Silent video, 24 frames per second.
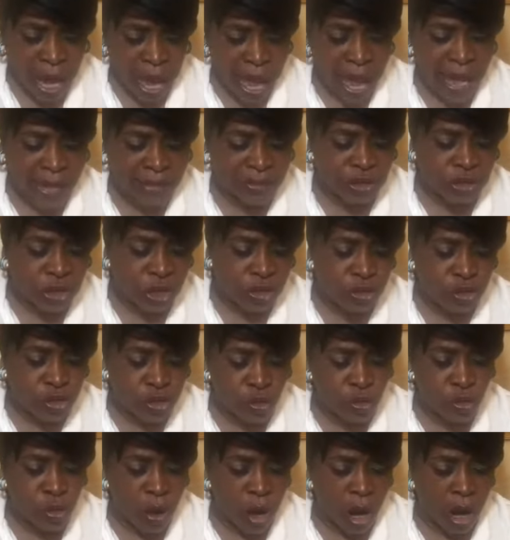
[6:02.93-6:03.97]
as the
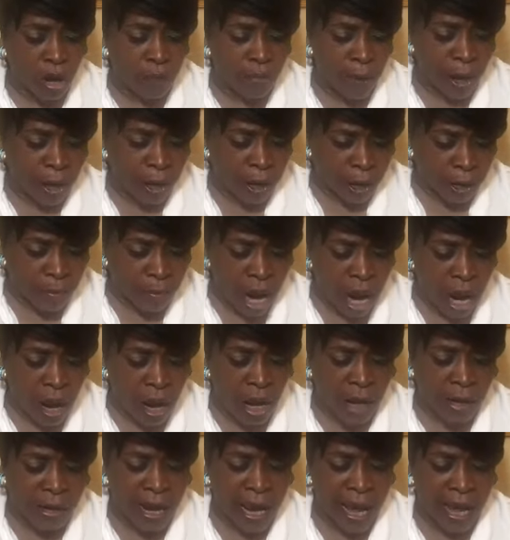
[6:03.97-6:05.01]
dew of
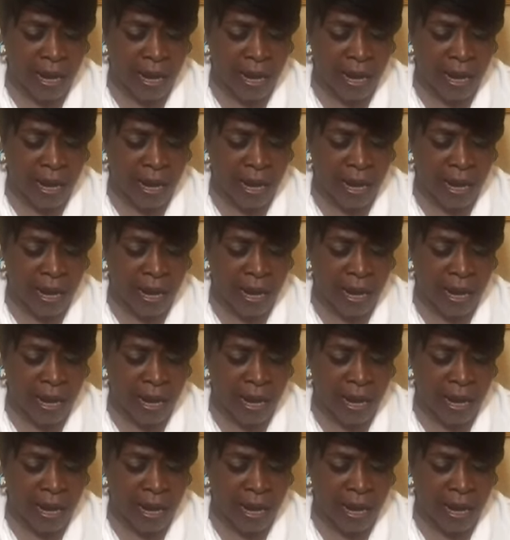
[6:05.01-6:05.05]
Hermon